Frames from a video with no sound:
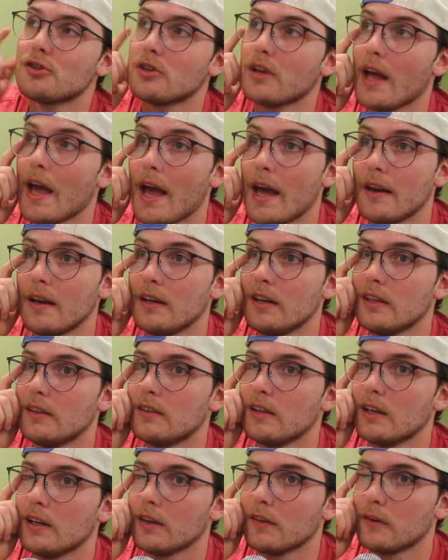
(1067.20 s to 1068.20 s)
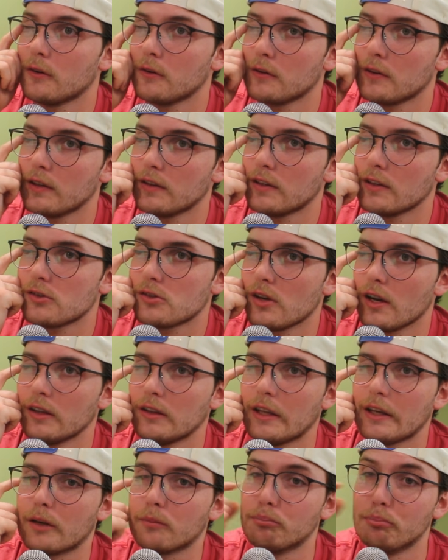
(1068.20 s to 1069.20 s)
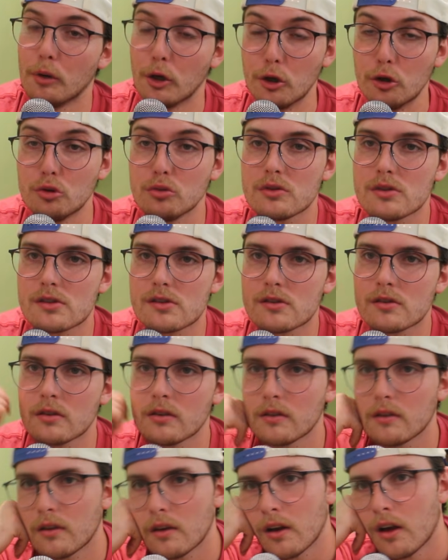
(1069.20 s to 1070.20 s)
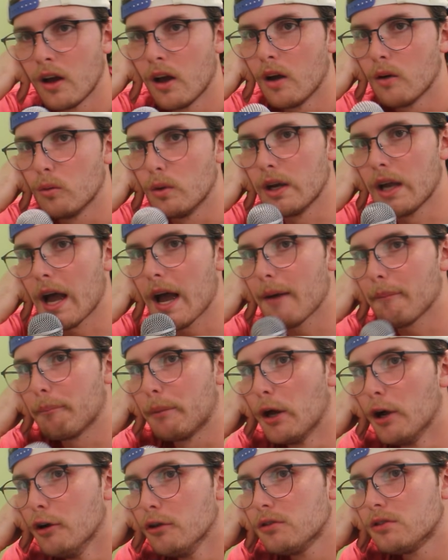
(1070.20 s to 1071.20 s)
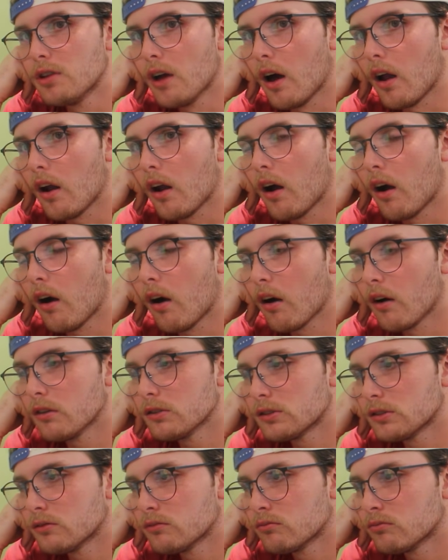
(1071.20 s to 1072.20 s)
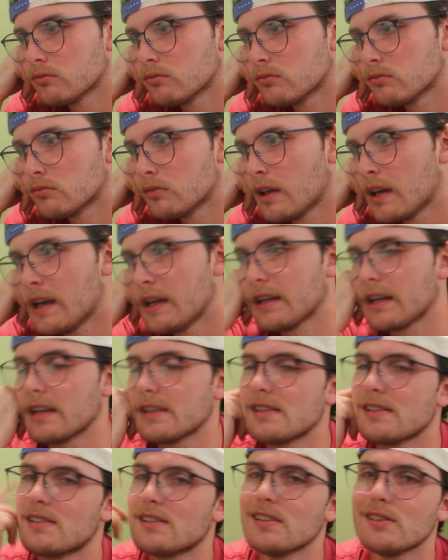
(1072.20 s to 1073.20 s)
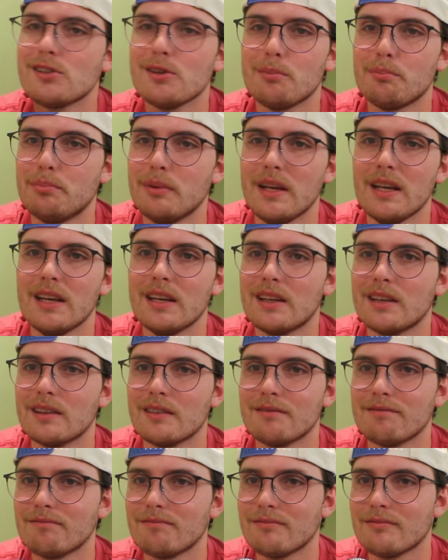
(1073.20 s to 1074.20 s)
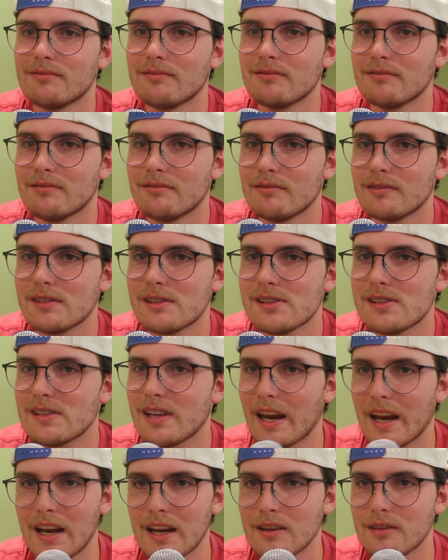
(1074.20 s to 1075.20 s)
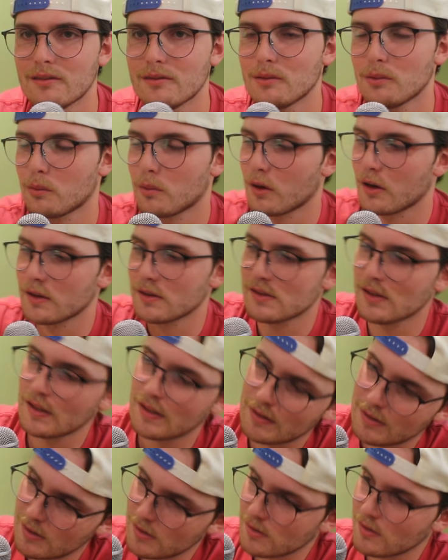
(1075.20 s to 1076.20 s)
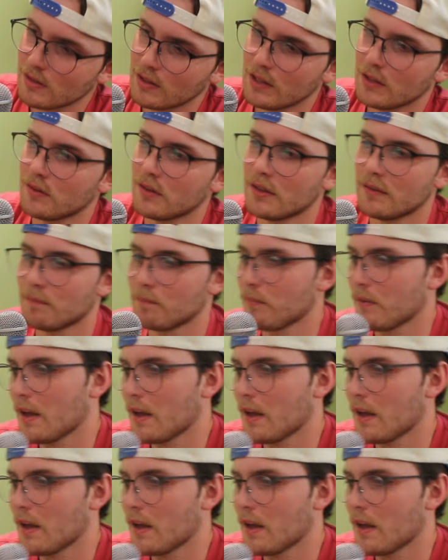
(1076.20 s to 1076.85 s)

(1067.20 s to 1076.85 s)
they should add anything. I don't think they should add, like, boots. We got boots on ours. Because it's such a big state where it's like, just leave it